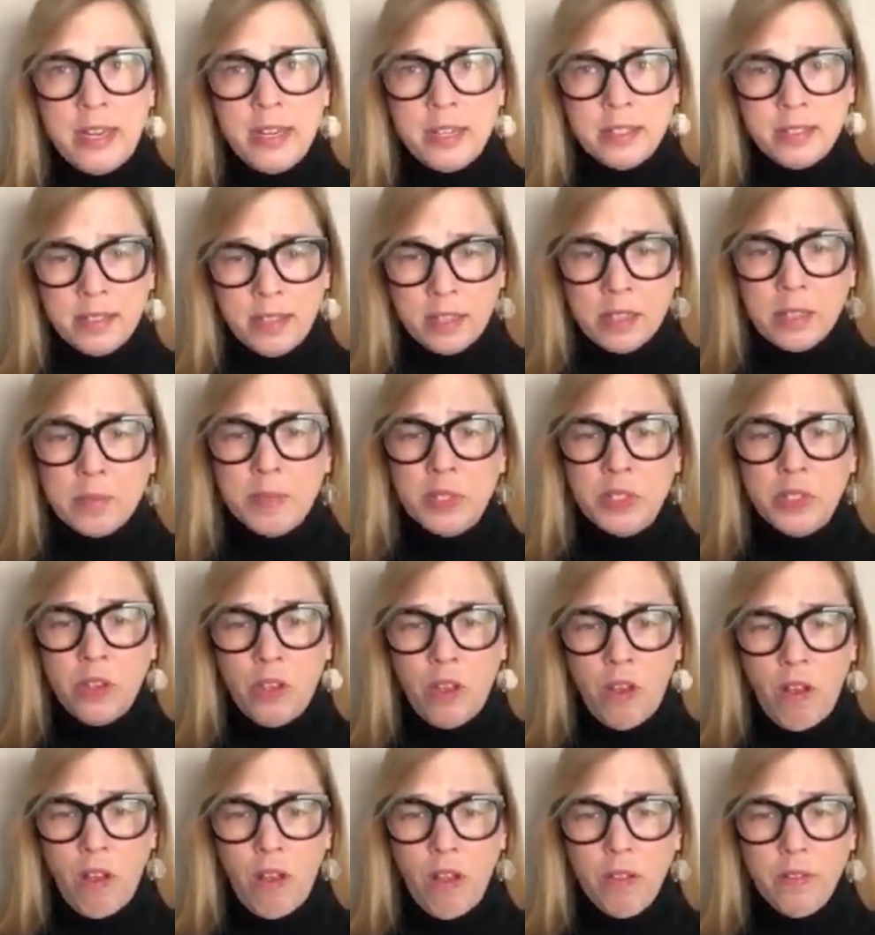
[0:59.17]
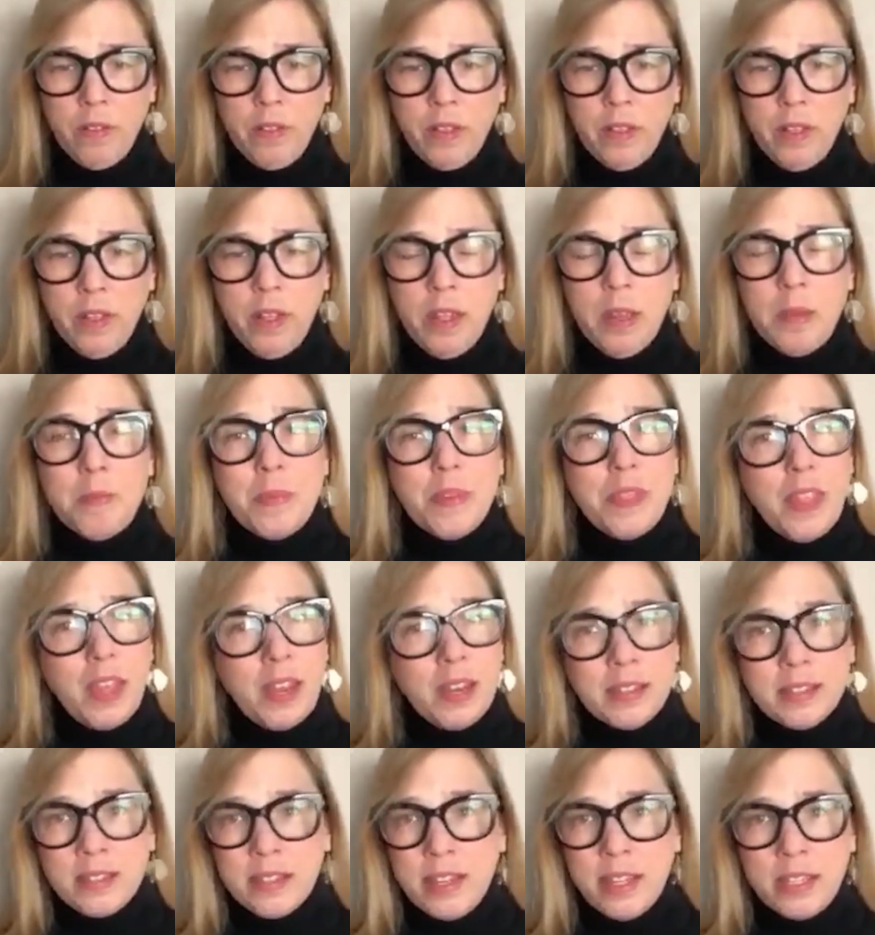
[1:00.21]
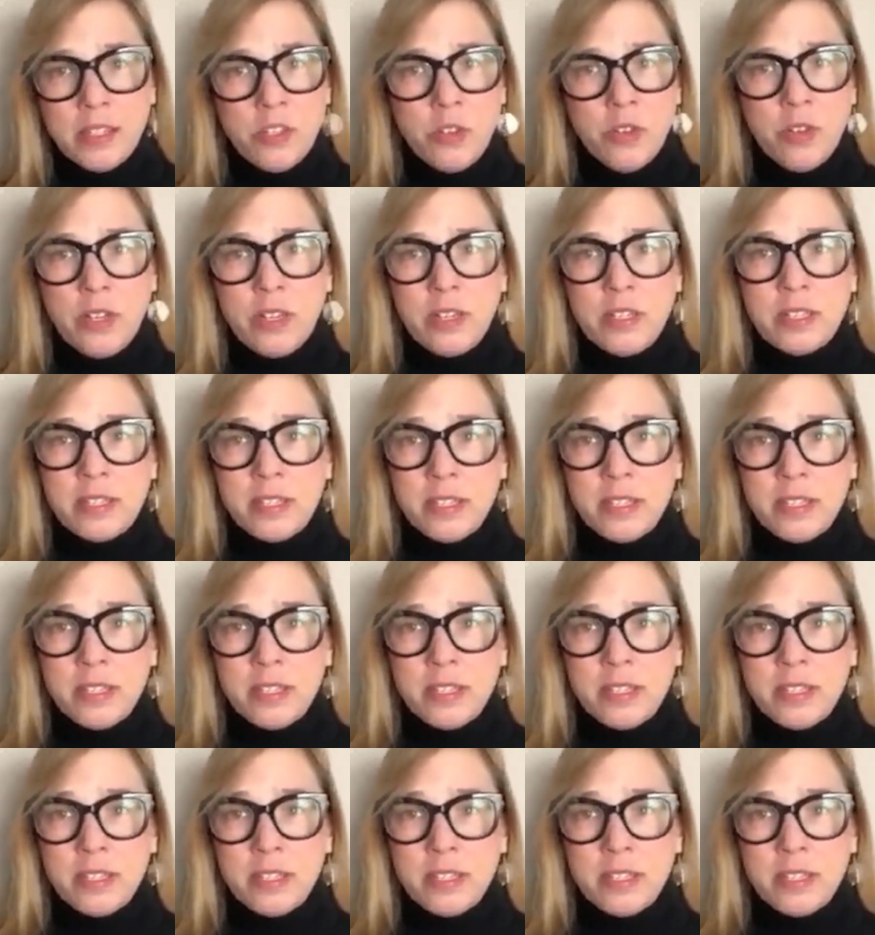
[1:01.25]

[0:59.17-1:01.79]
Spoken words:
and accessible to all. But that has led to a